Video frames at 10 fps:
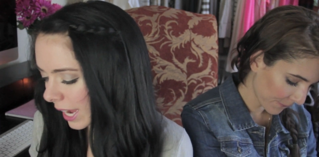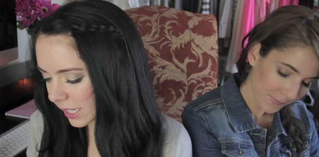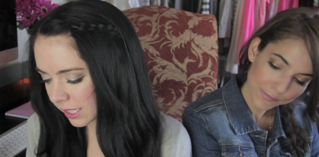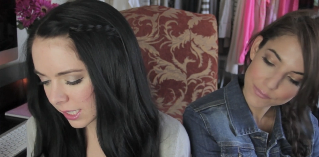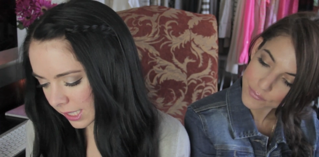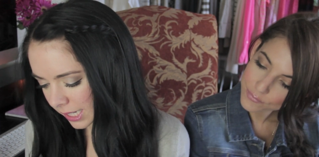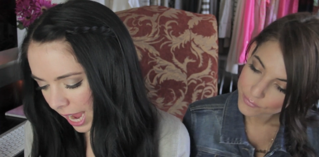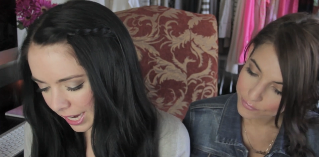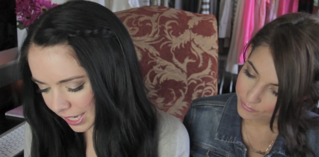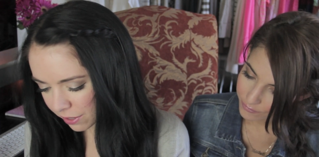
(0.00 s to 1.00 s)
Speaker 1: I guess, a
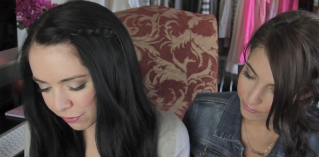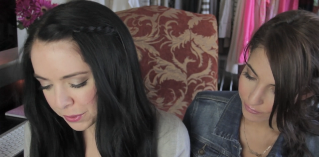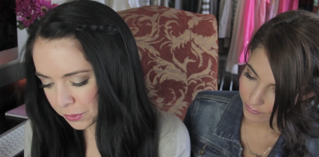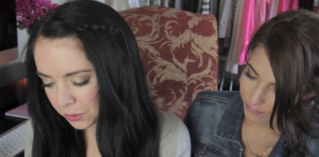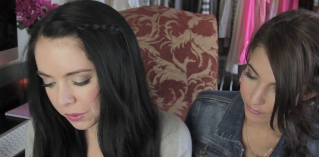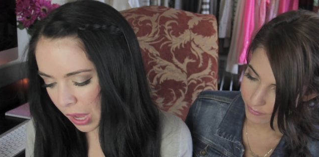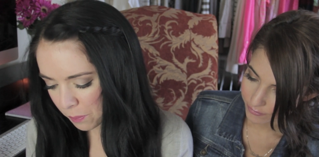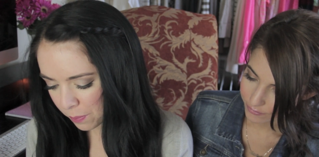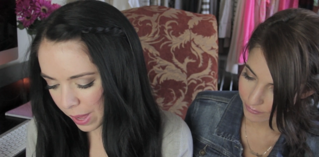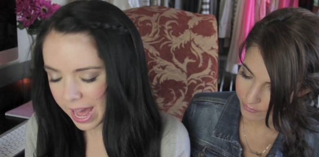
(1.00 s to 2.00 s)
snacky
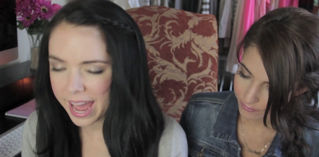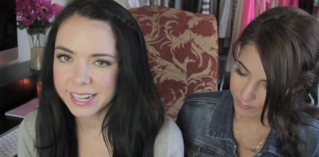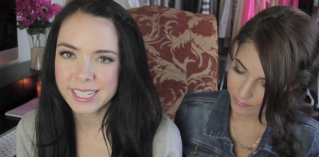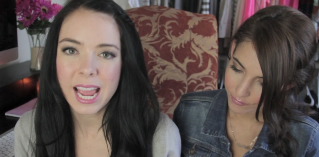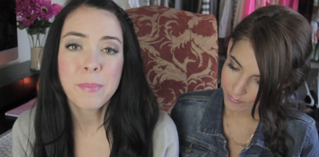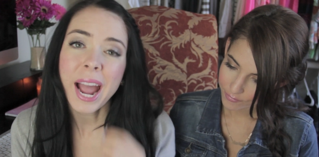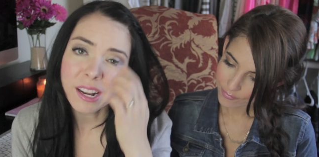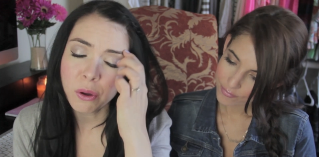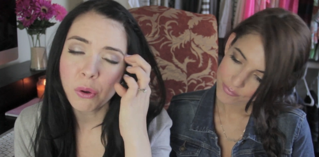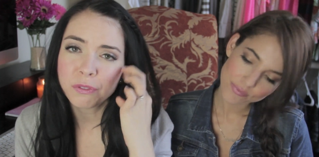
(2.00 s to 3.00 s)
food, but I
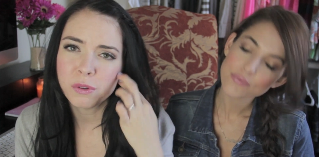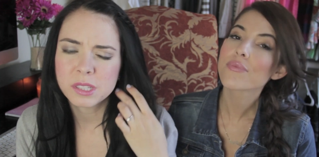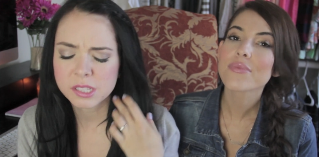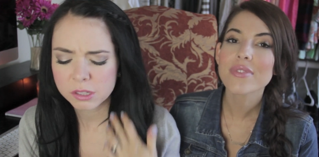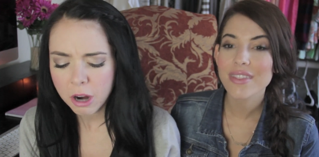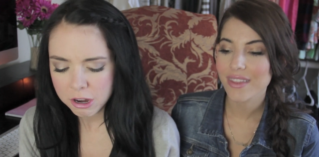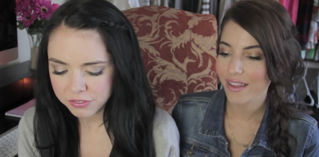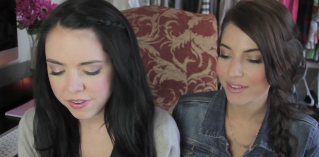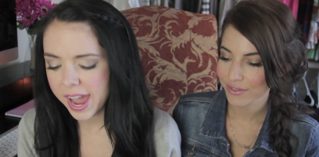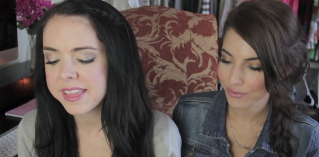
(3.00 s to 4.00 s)
buy it at Whole Foods because they're
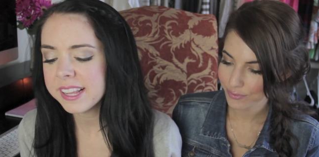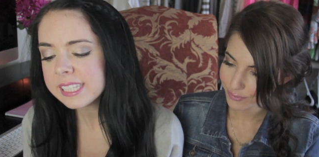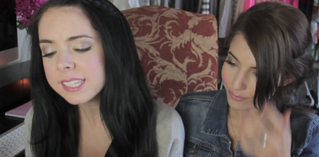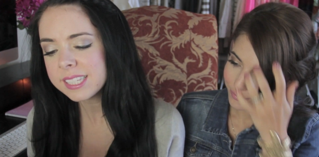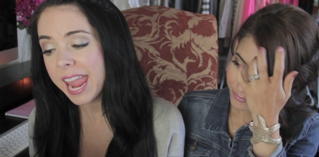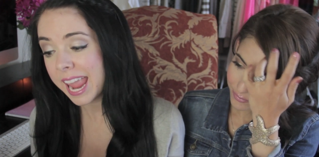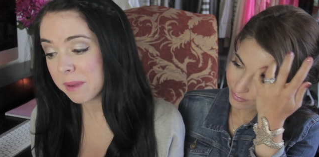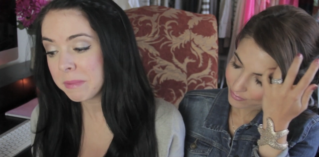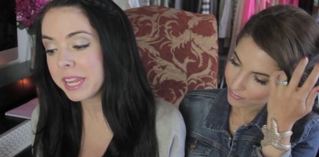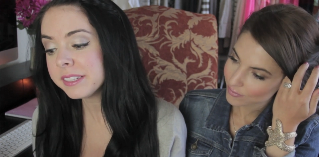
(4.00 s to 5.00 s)
hard to find. This is
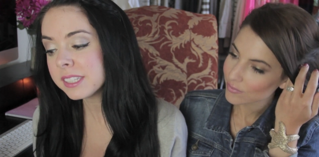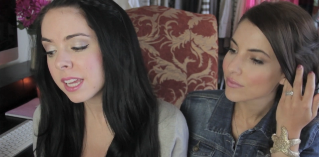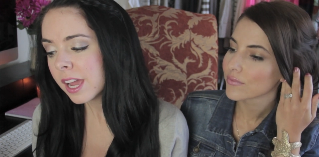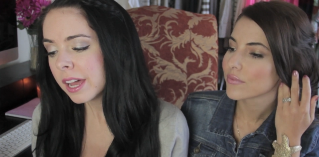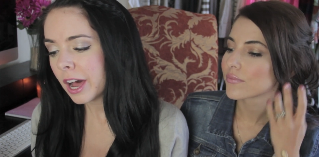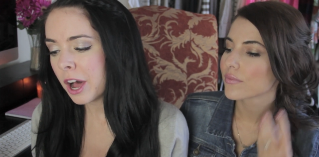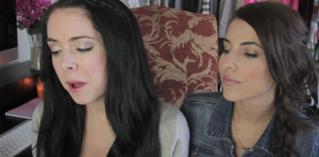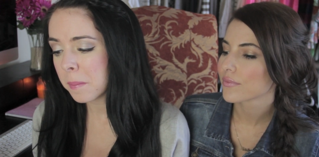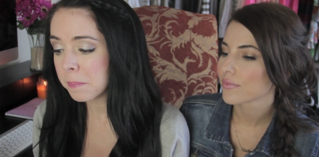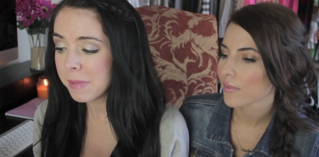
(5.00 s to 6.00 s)
Amy's,
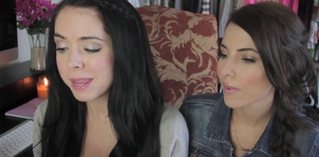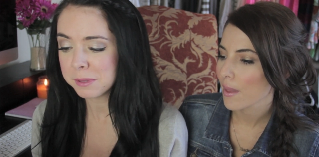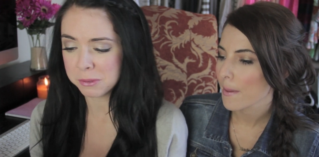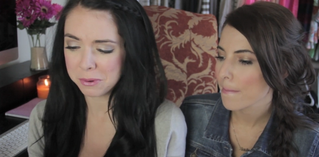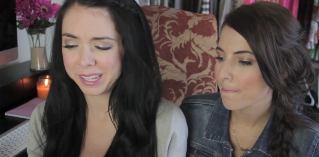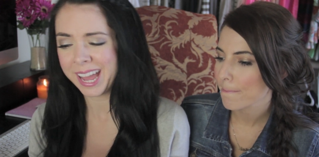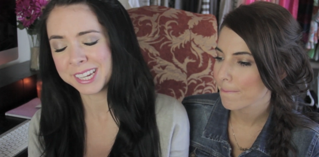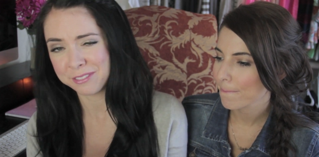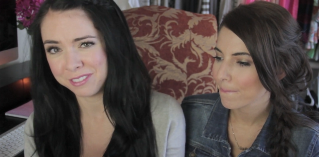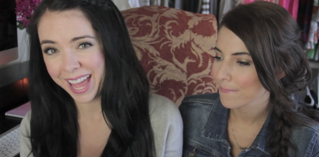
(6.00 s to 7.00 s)
um, made with
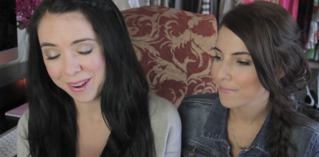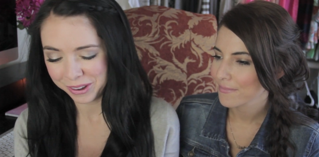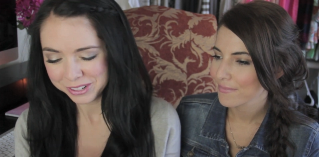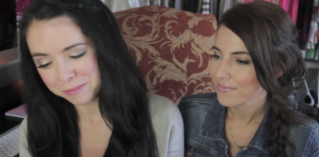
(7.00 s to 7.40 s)
organic flour and